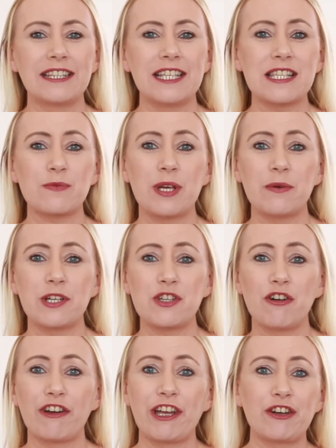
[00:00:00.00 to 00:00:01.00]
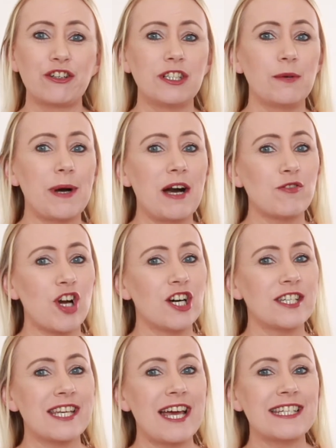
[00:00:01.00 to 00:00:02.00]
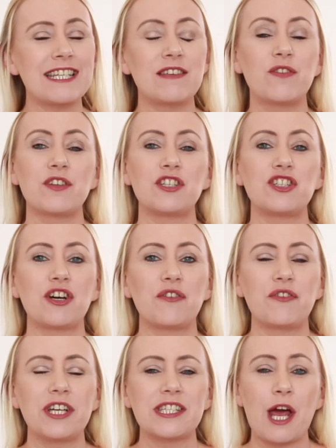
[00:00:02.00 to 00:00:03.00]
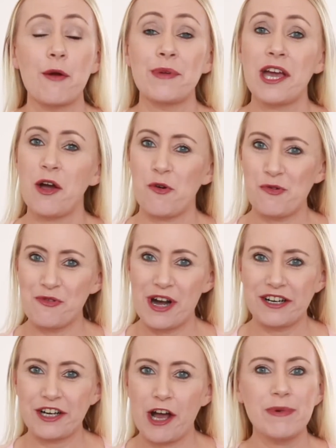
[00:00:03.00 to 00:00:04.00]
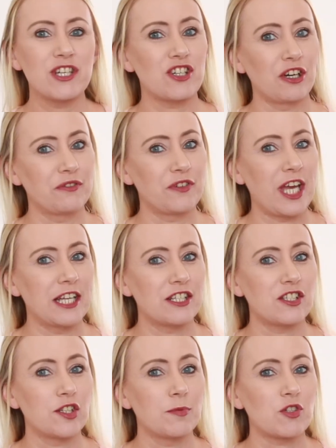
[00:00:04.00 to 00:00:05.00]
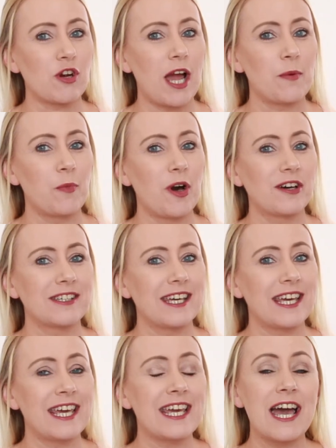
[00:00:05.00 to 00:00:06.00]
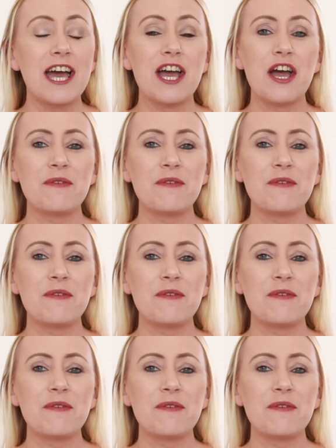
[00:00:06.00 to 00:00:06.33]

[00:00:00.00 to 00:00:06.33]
This week we're talking all about content. If this is your first time here, welcome. Don't forget to subscribe while you're here.